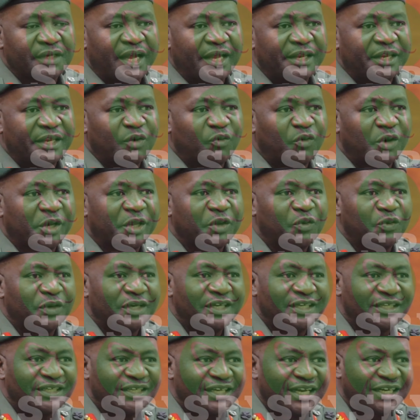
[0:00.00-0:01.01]
And then working with
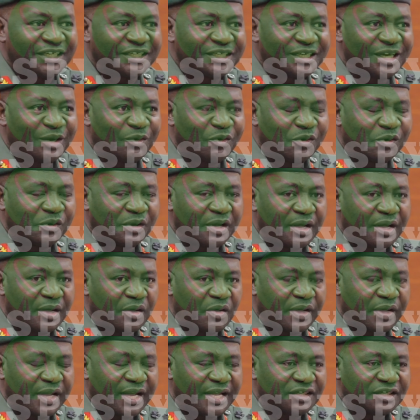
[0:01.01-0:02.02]
international
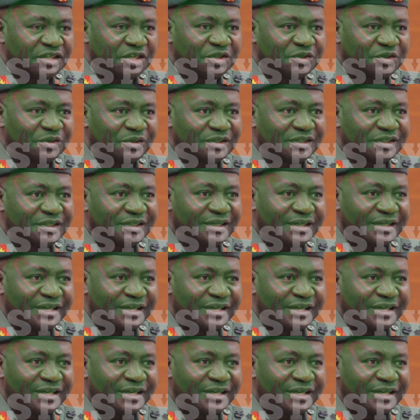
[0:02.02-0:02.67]
organizations,